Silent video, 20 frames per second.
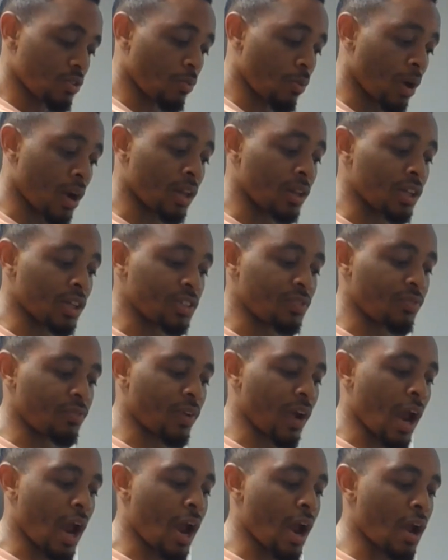where it looks
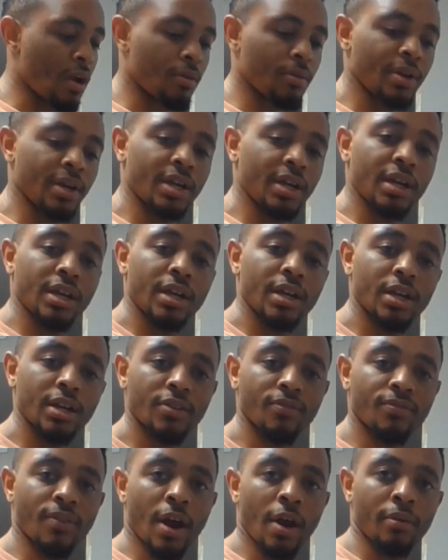very,
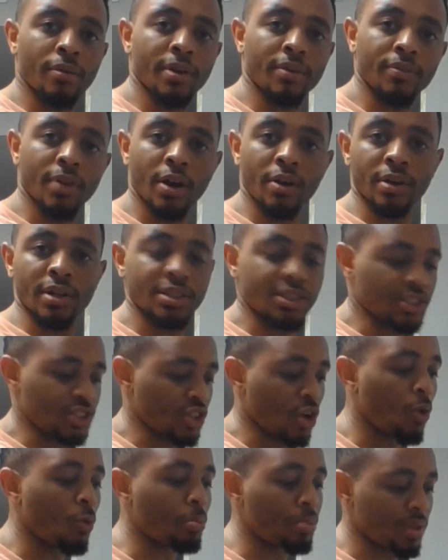very, very
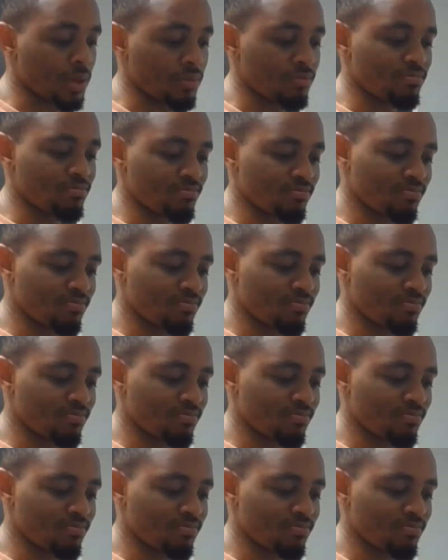soapy,